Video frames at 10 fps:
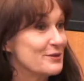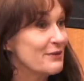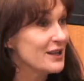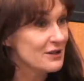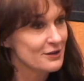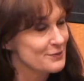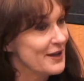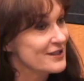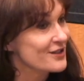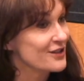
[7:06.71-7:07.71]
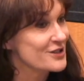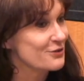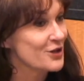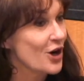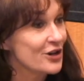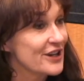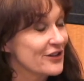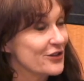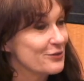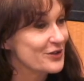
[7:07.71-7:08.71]
because mascots are an art
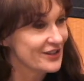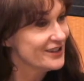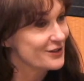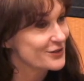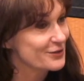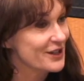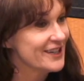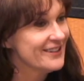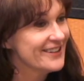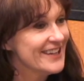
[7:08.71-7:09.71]
unto themselves, right?